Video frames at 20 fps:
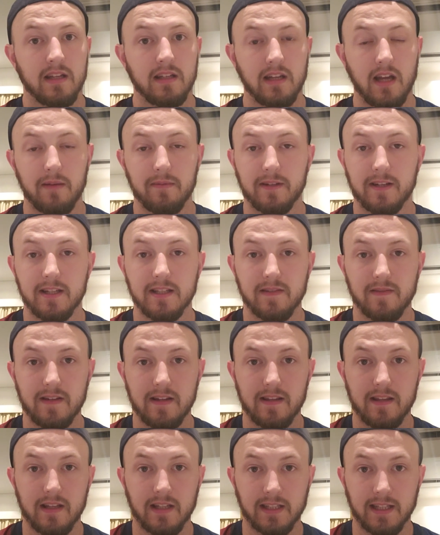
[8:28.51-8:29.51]
Not because of
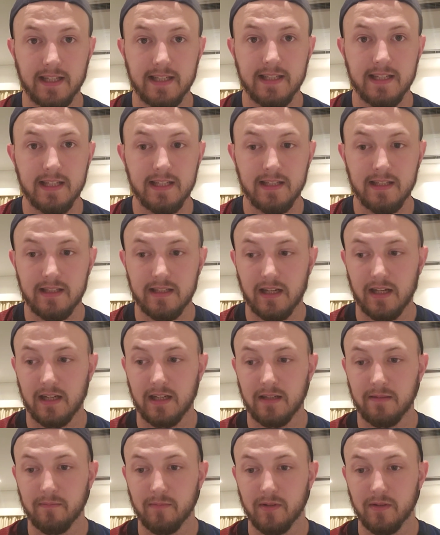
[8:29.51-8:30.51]
anything I did,
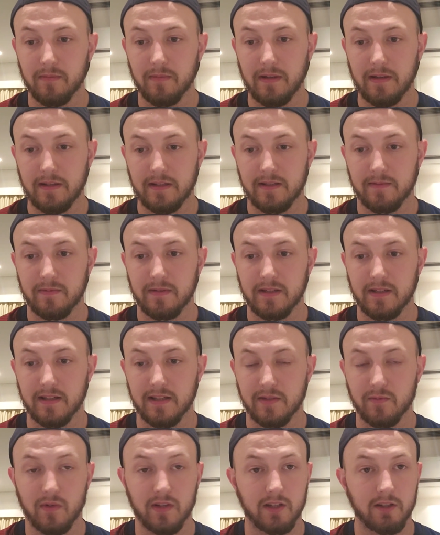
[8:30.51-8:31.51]
but it's
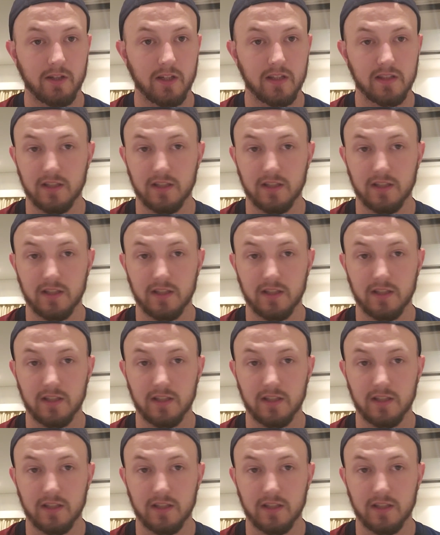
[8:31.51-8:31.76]
because what